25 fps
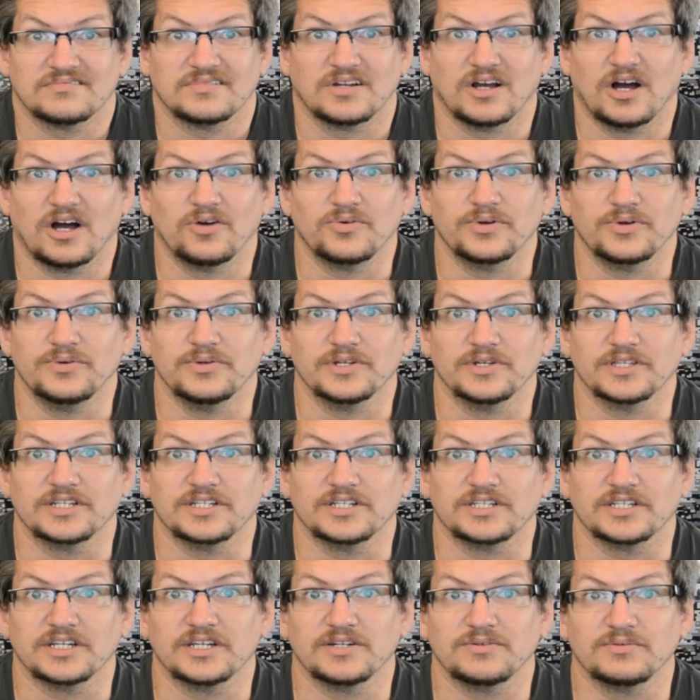all we really
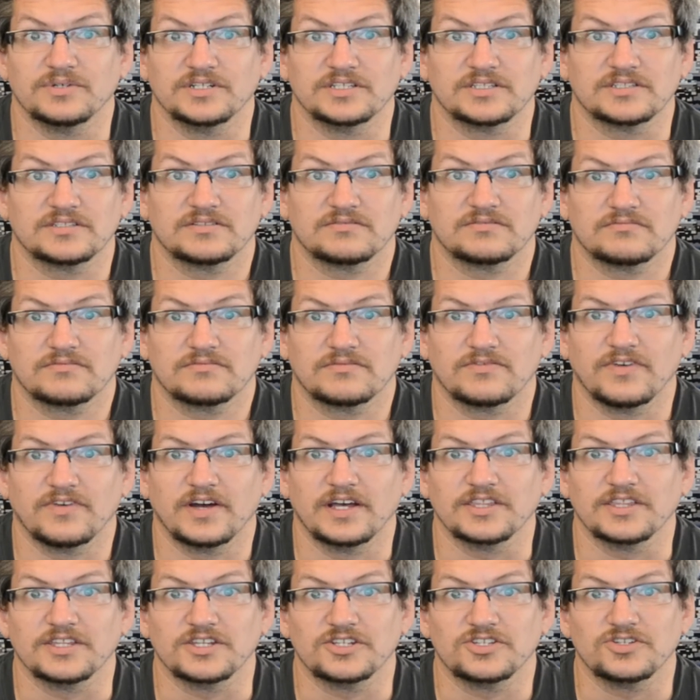did was
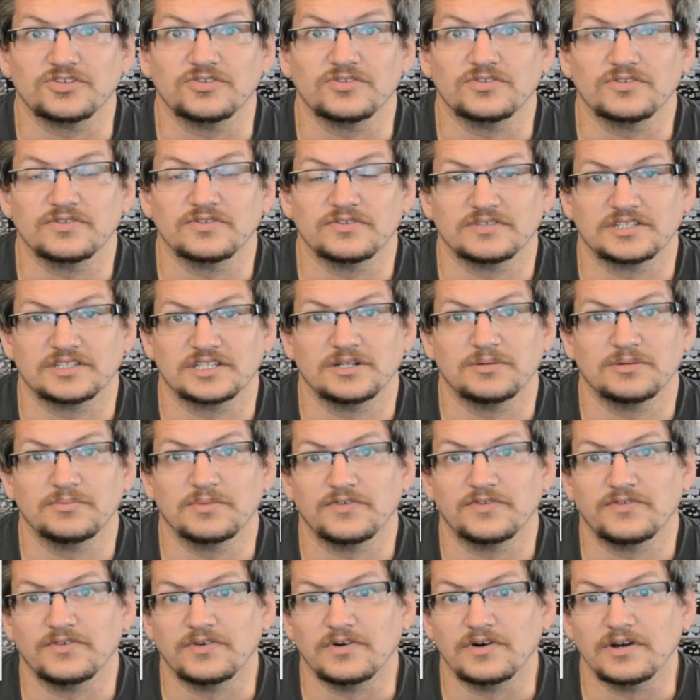finally tune what was in it
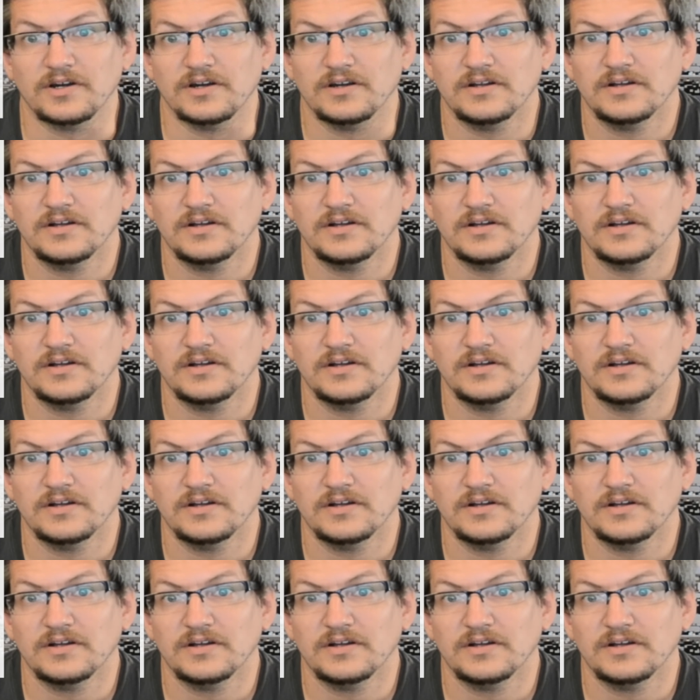before.